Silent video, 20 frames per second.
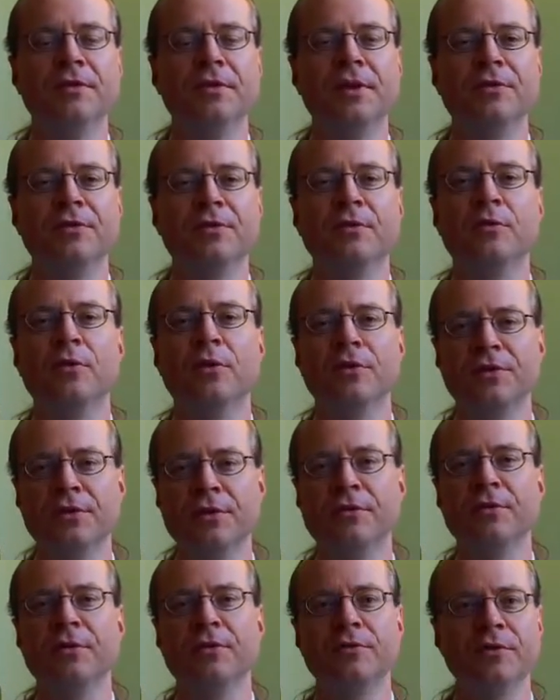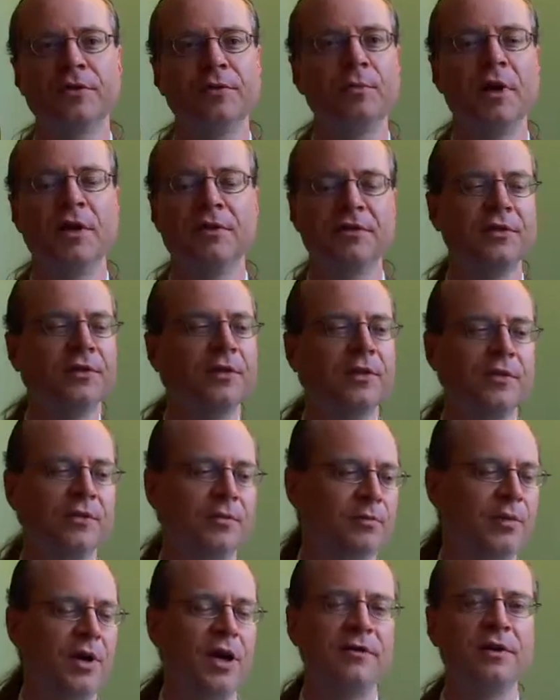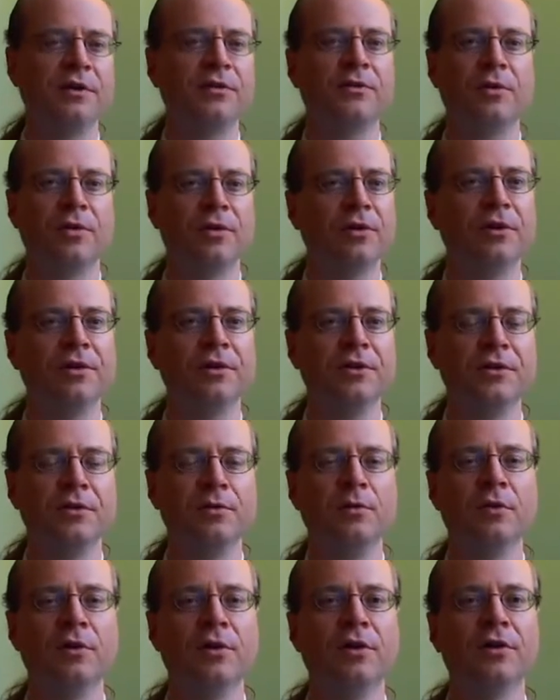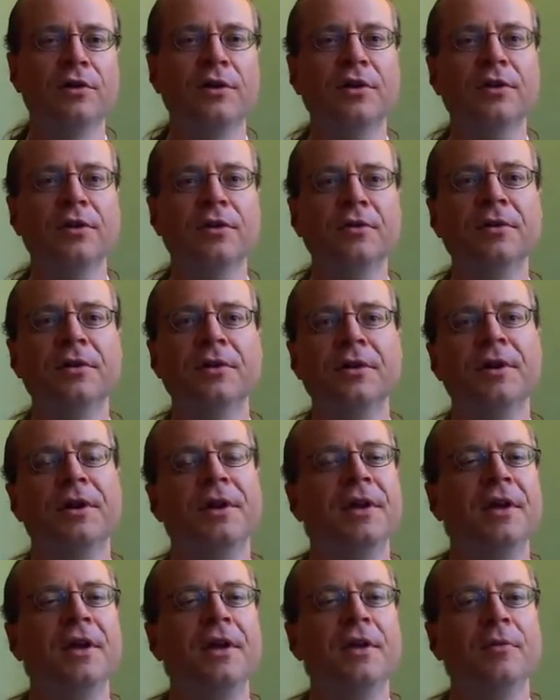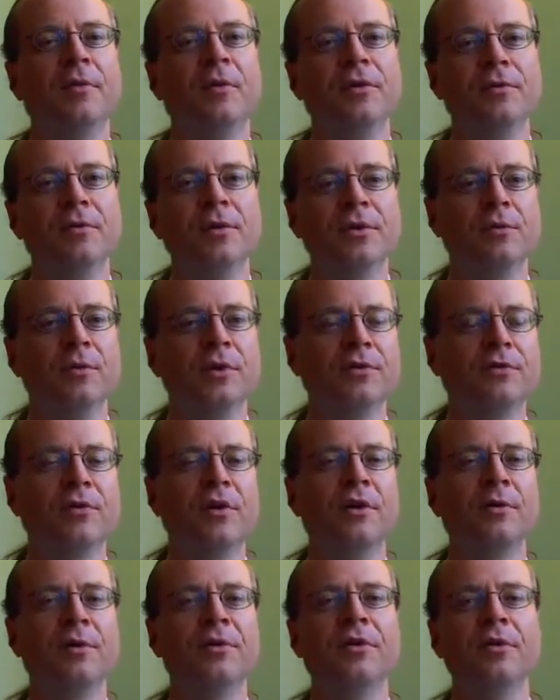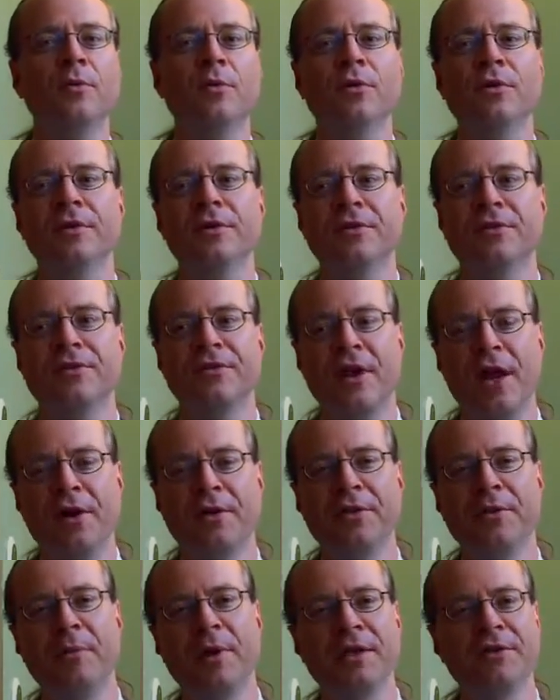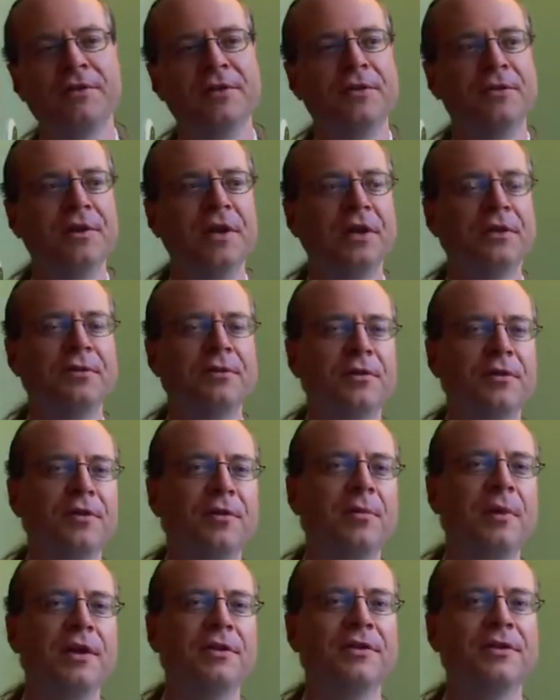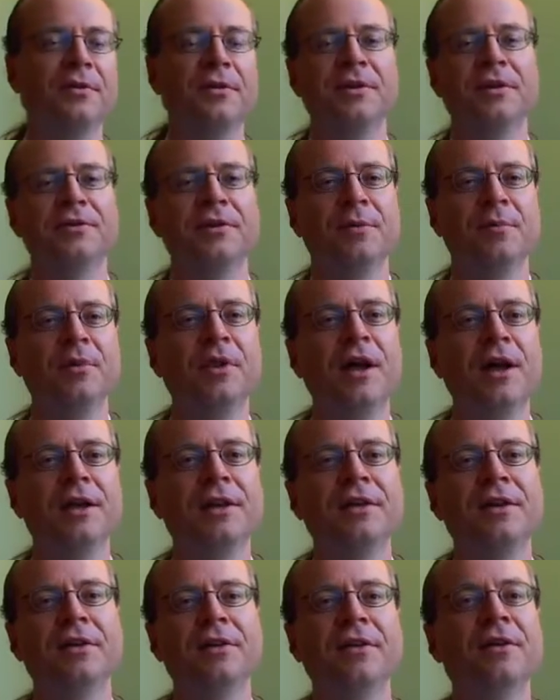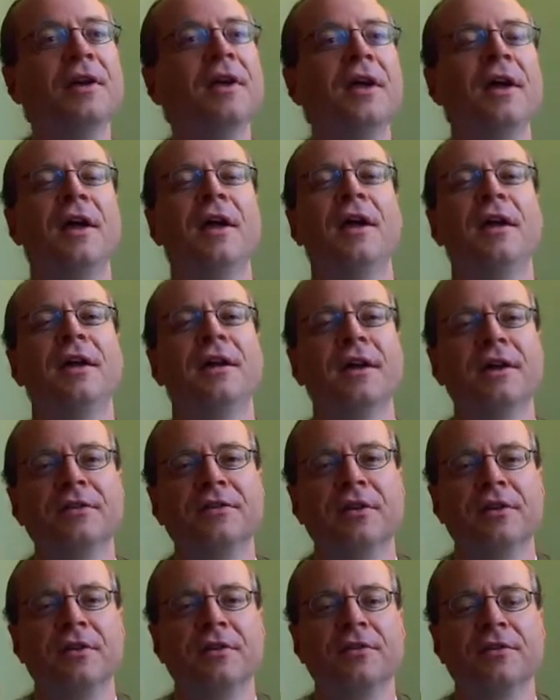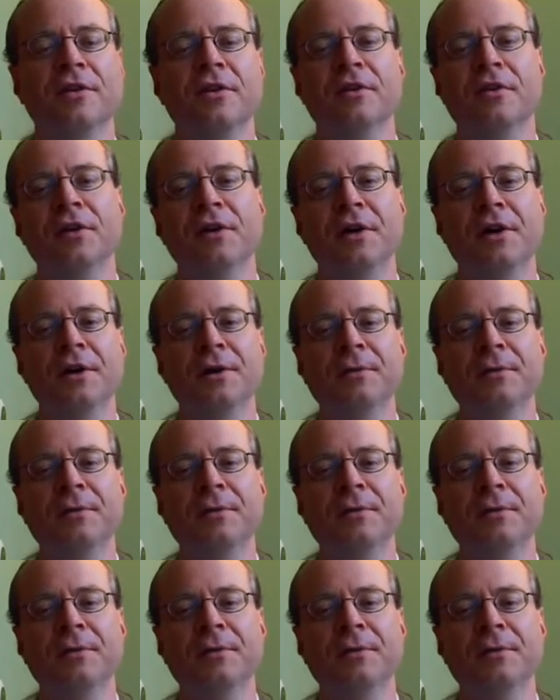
And so, of course, their first response is that this poverty scorecard doesn't work. What's wrong with it? We're in South Mexico, not North Mexico. It doesn't apply here, et cetera, et cetera.